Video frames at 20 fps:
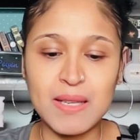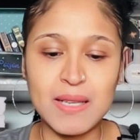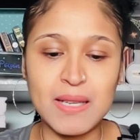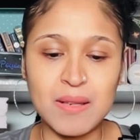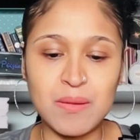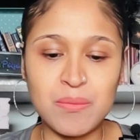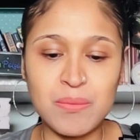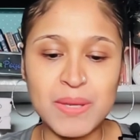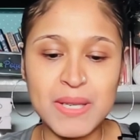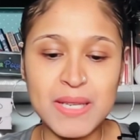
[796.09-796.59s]

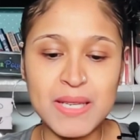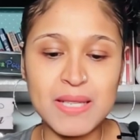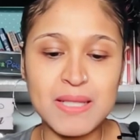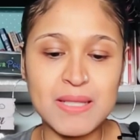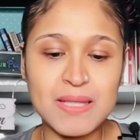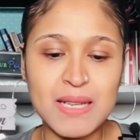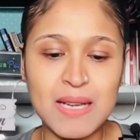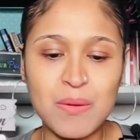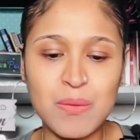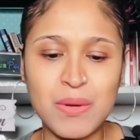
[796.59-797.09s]
and being
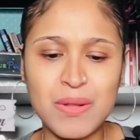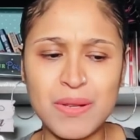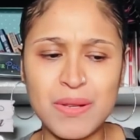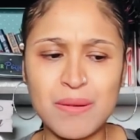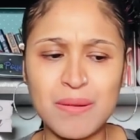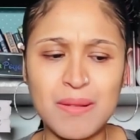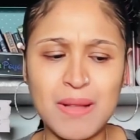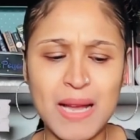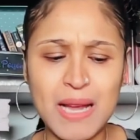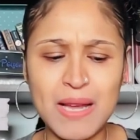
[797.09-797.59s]
content with
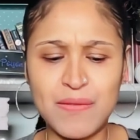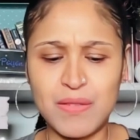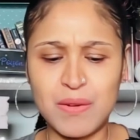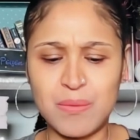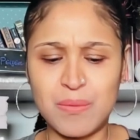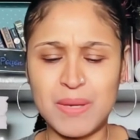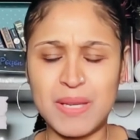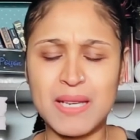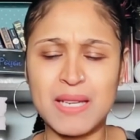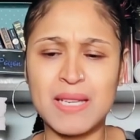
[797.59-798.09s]
your life
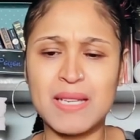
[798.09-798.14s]
and being